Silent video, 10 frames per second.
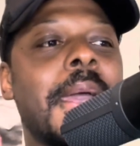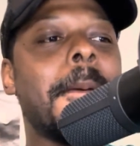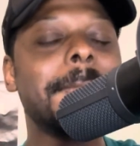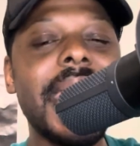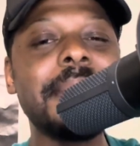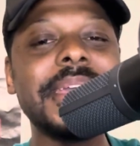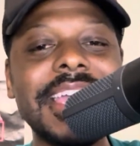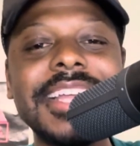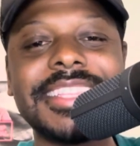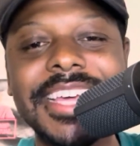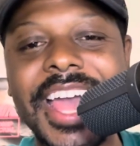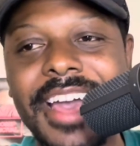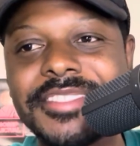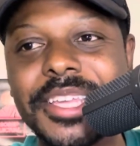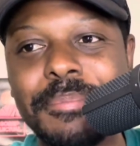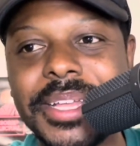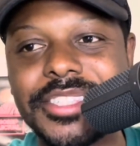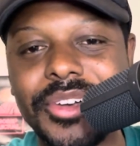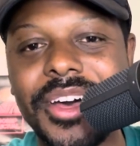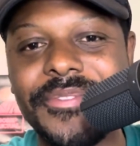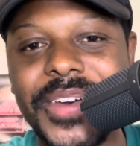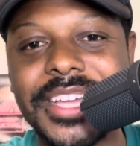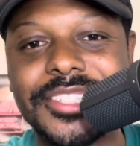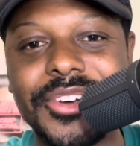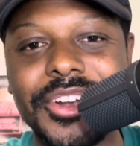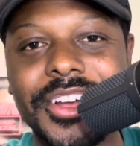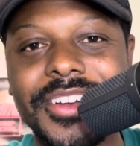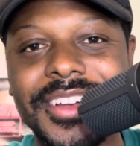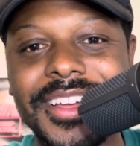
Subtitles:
Maybe it did have some mental effects on her.